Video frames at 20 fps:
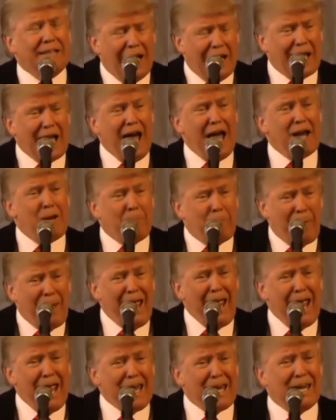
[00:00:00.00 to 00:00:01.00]
They got to
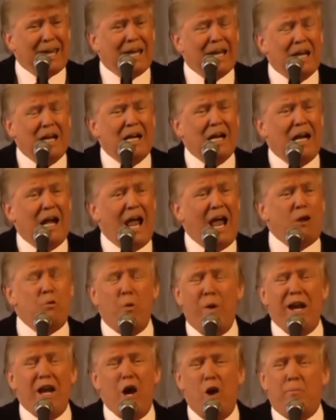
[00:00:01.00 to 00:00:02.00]
pay.
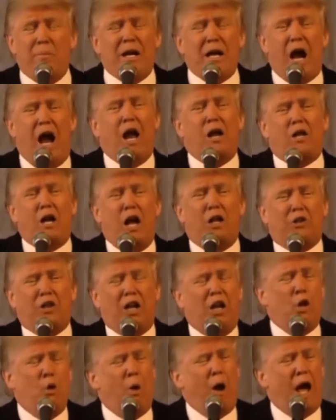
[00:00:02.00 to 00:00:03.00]
And we don't mean, I'll
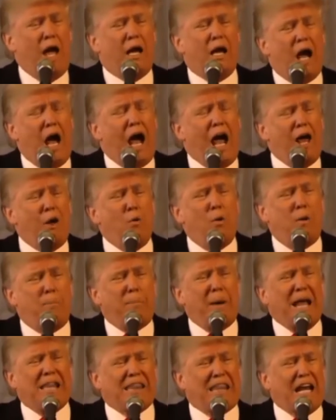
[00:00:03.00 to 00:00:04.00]
tell you what, I
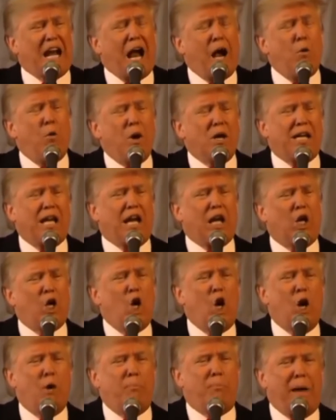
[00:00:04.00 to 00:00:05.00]
would bet that I will get
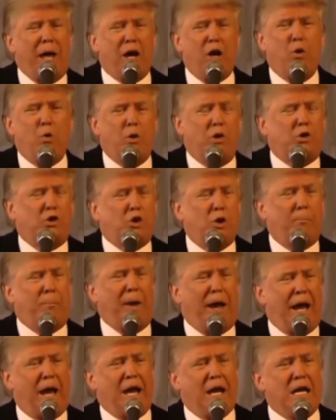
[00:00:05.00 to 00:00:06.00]
along better with
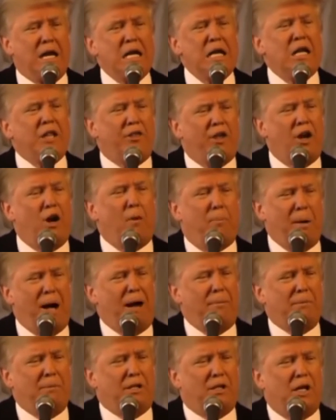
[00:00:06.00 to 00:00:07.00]
Japan than
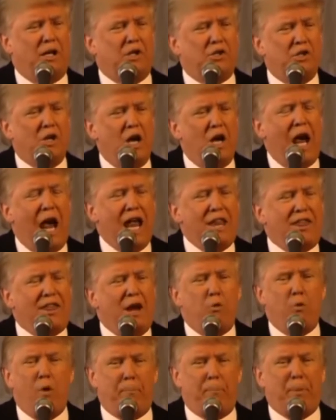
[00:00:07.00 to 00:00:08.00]
Obama does. And
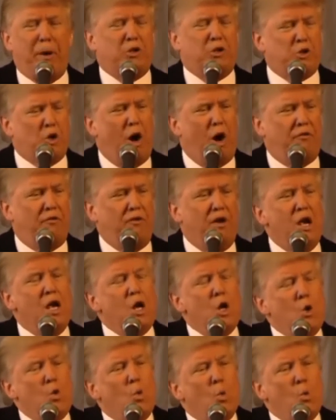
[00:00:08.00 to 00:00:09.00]
they rip us off.
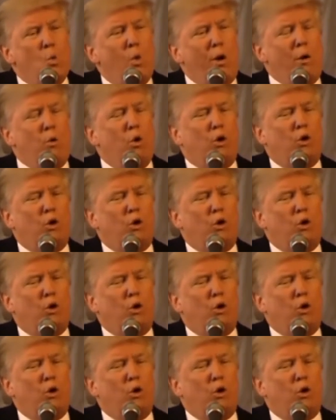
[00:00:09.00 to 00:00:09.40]
We